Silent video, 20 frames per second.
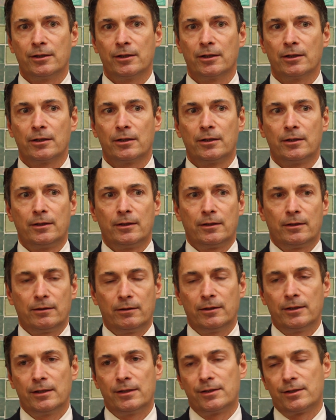ear
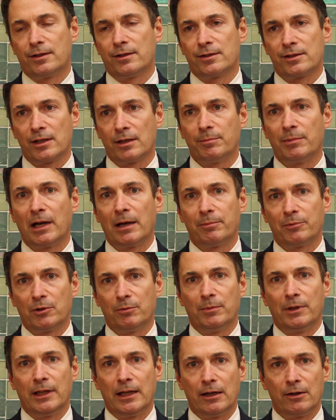leads to
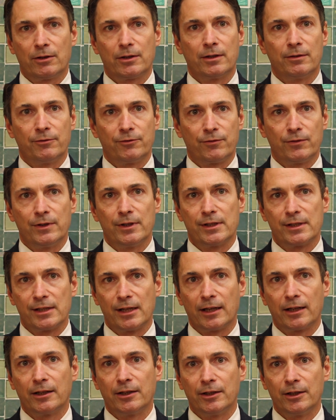suboptimal outcomes for the
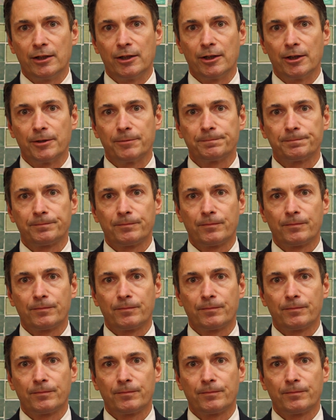second ear.